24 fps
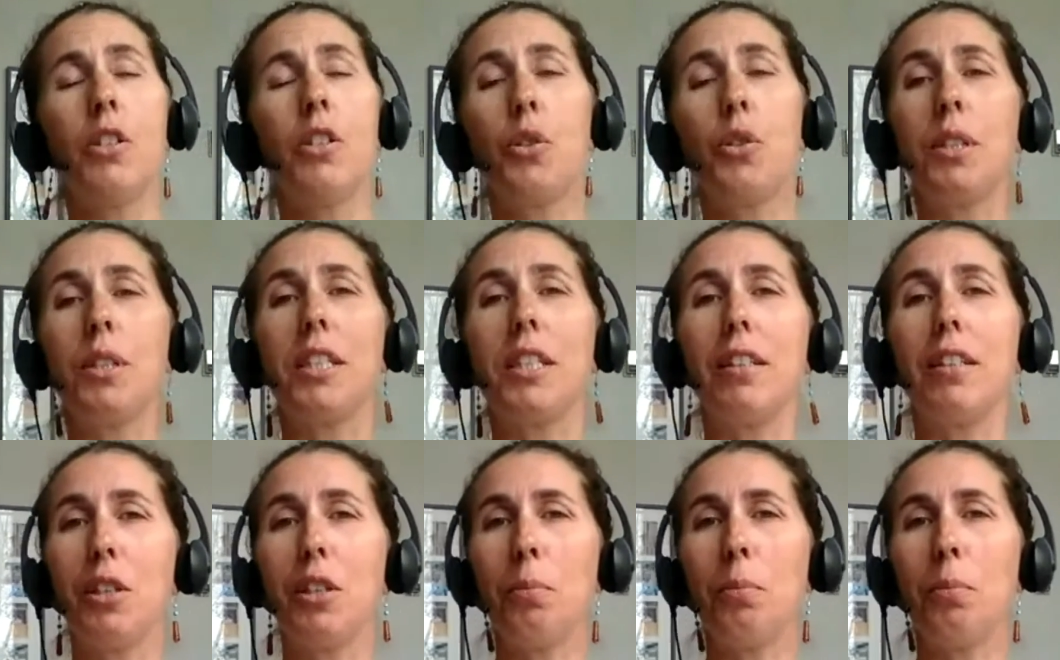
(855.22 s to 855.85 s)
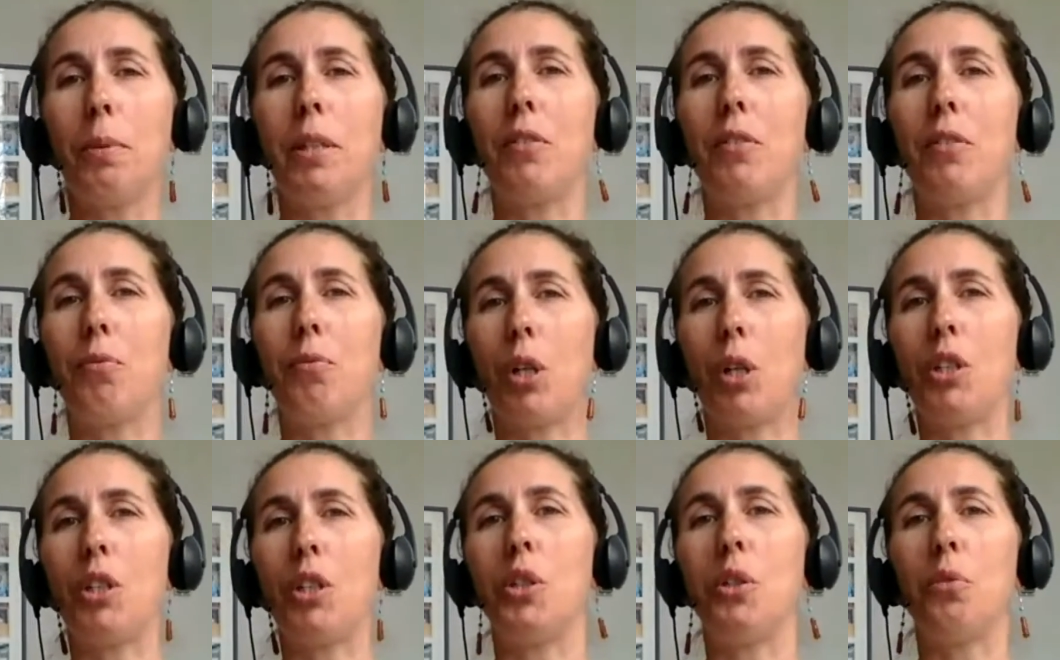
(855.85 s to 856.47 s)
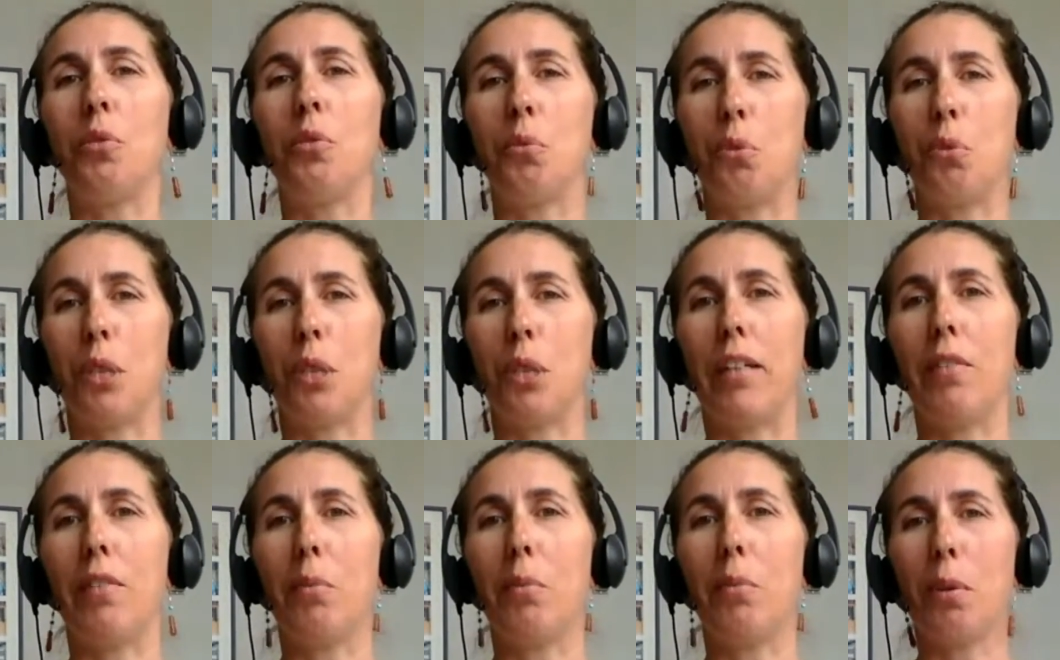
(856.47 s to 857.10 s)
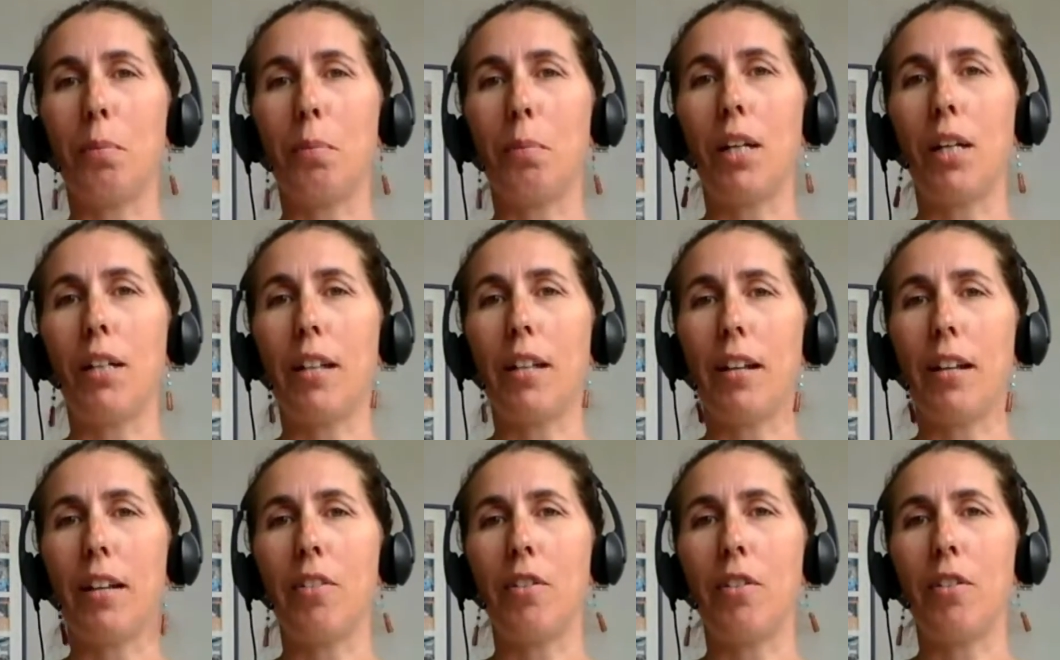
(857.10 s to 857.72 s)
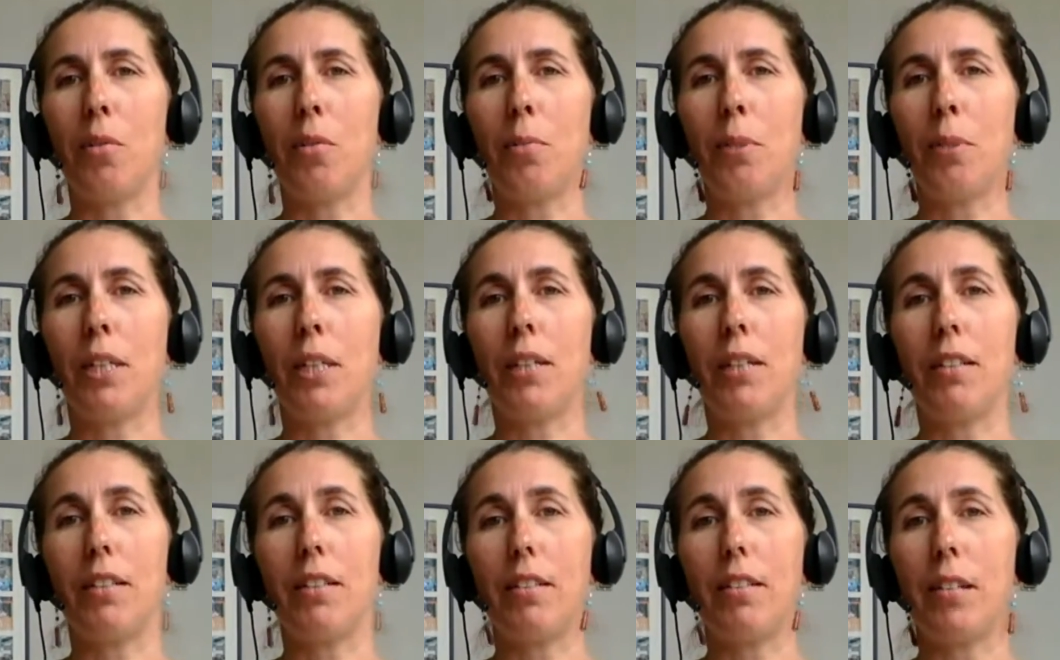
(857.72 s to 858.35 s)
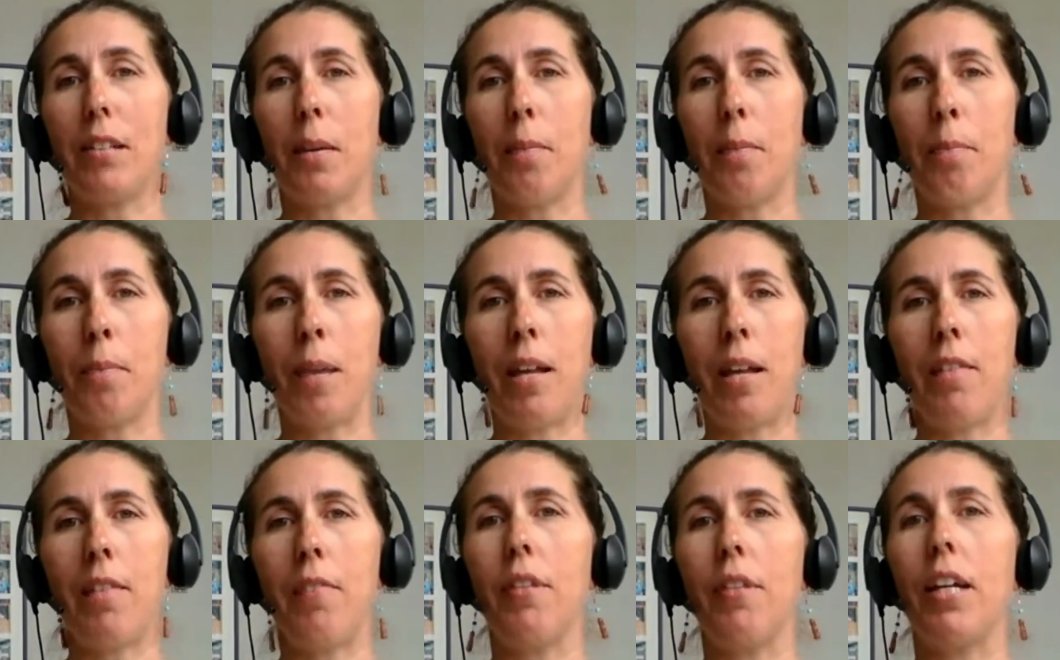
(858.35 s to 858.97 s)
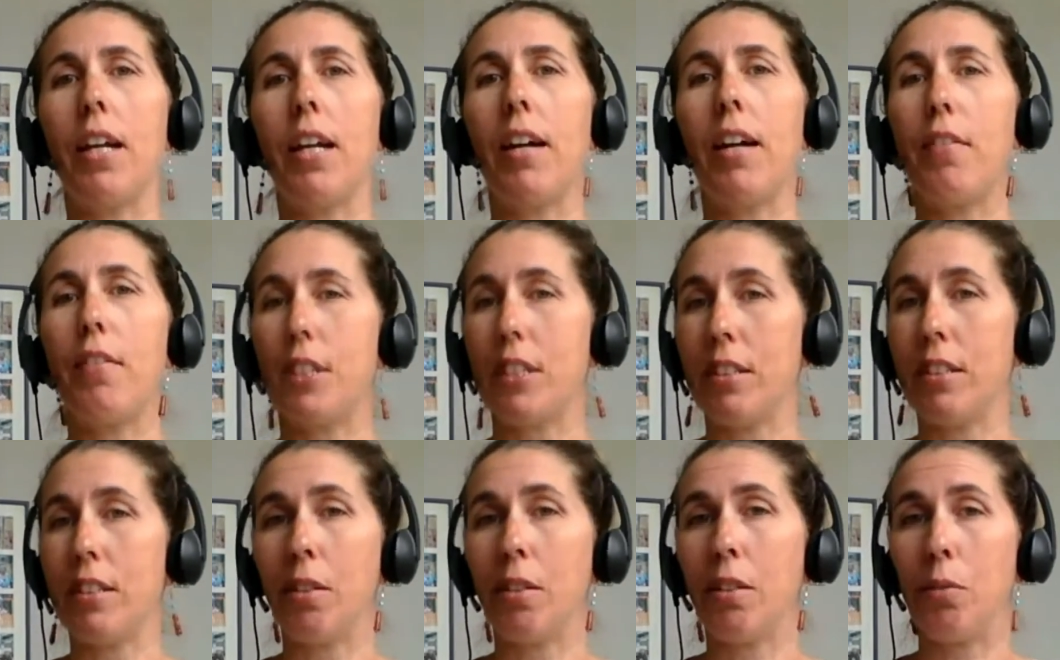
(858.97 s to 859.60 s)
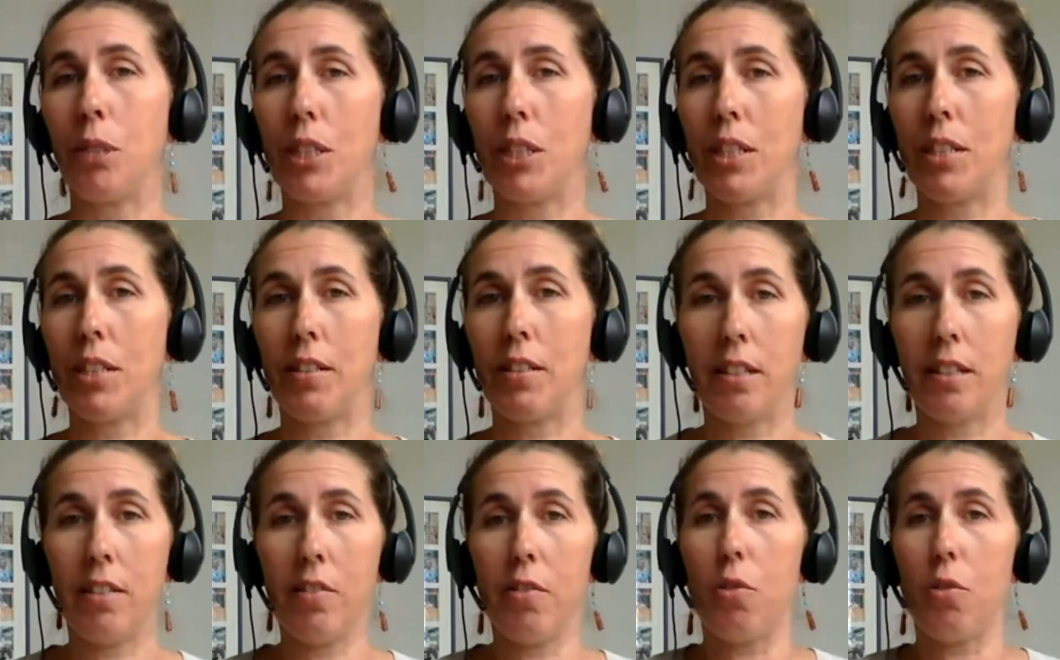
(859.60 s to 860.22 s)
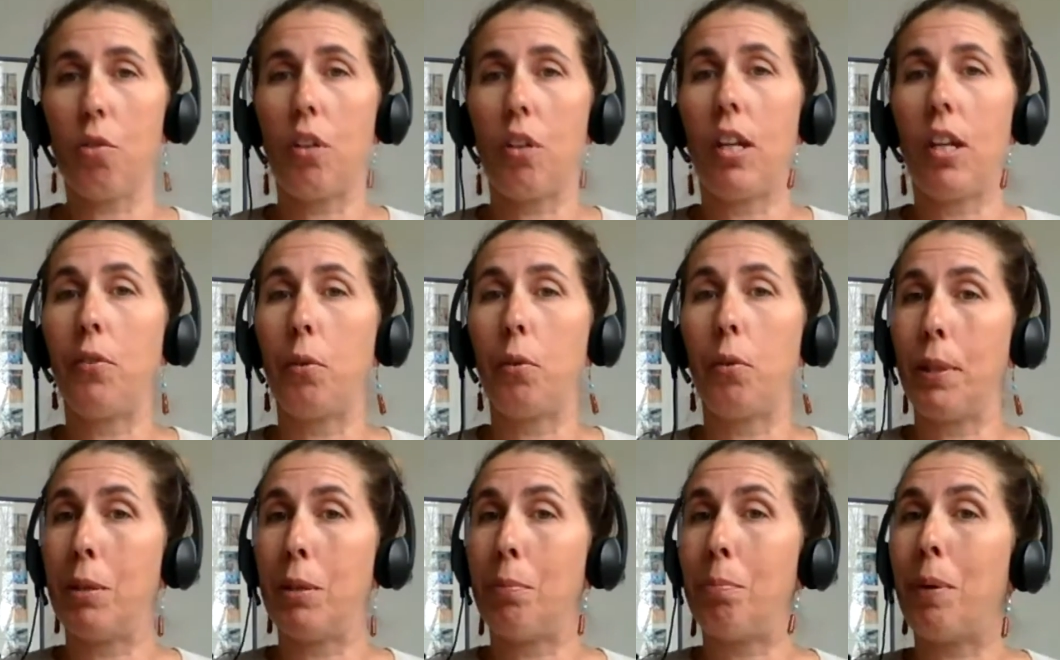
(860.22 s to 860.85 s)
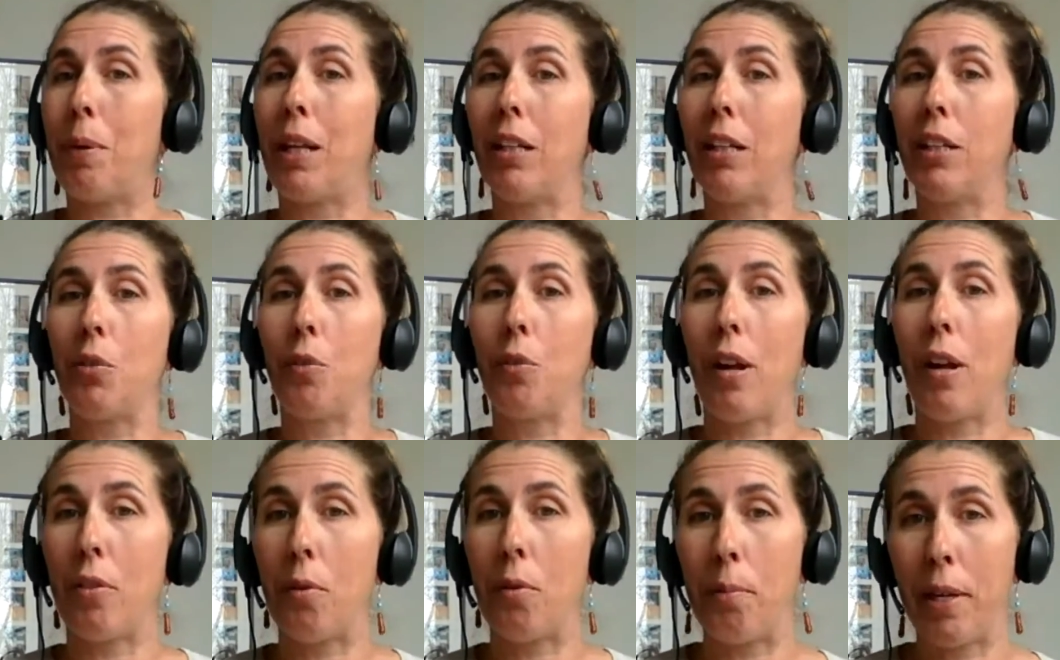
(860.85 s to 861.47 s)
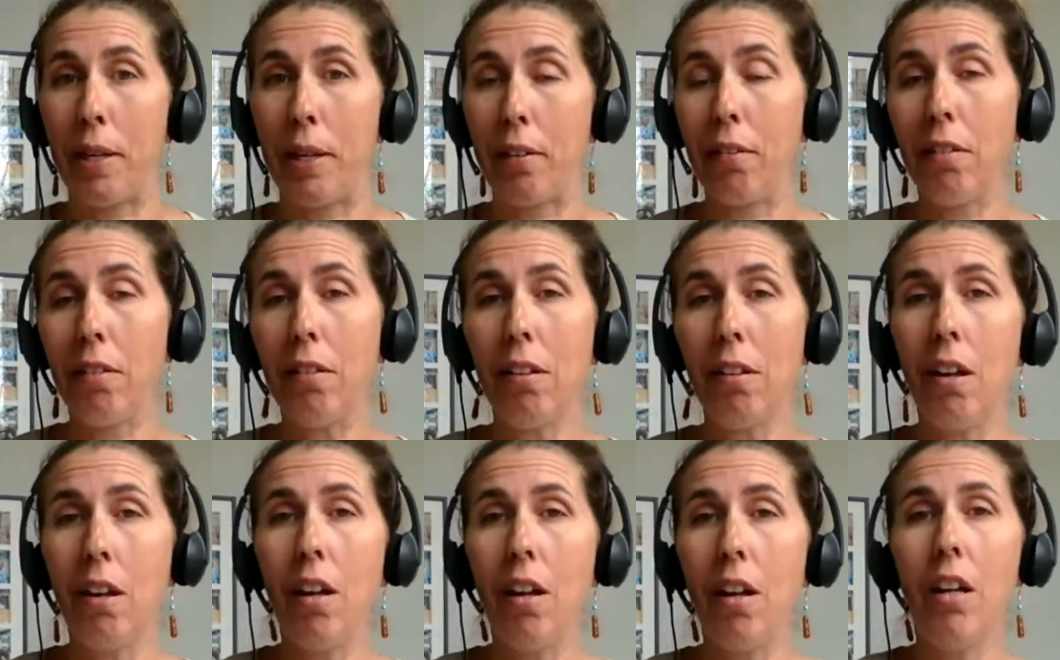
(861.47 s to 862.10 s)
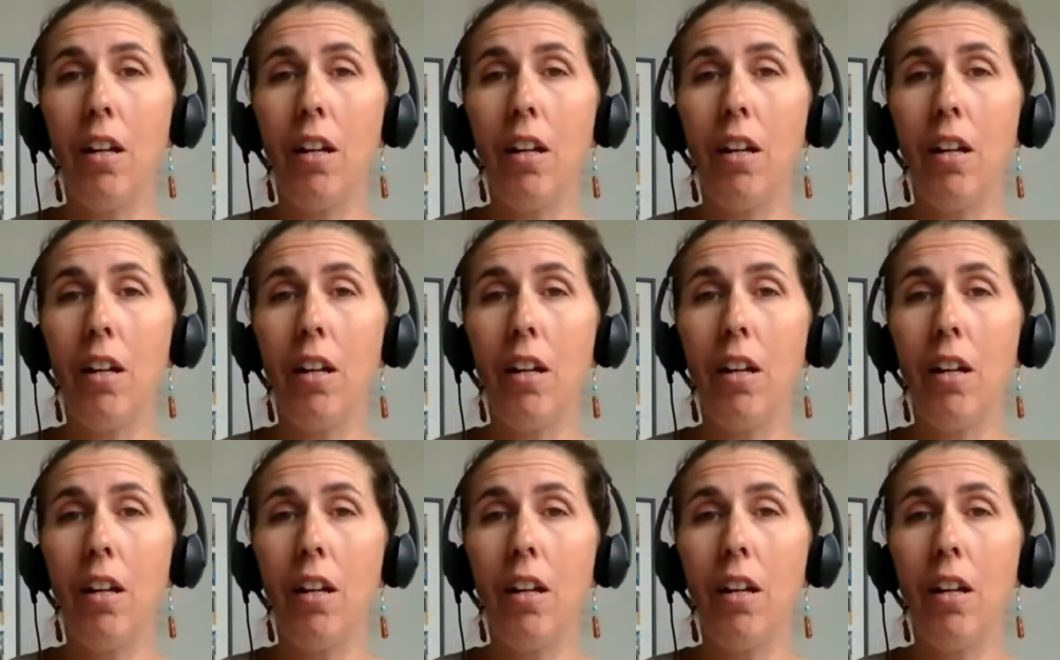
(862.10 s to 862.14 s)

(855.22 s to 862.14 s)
So it's a little bit of Russian roulette with pregnenolone, because some men, if they have insulin resistance or they have a big belly around the middle,